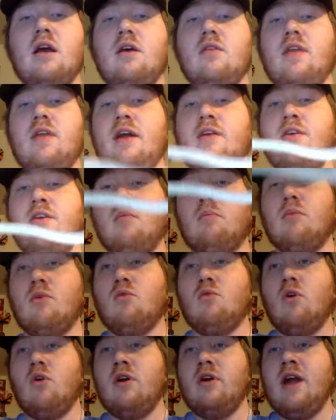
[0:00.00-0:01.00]
that
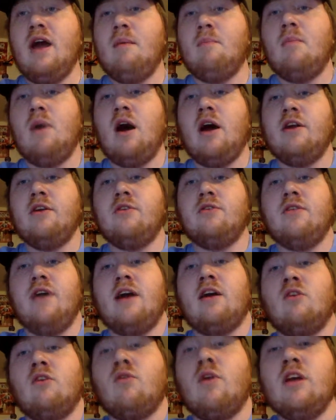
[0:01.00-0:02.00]
#1 netminder,
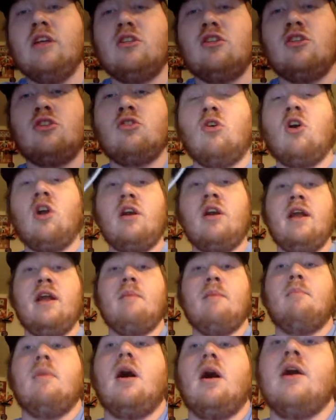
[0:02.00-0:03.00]
that great star
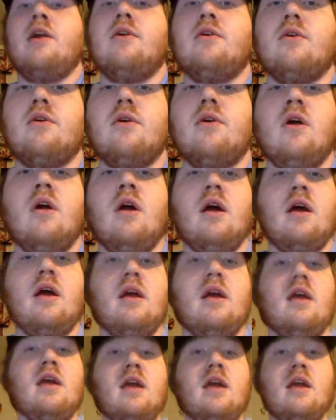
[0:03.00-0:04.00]
netminder
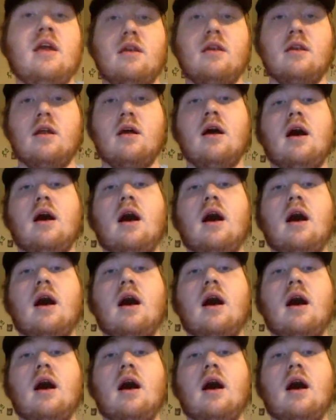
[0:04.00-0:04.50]
in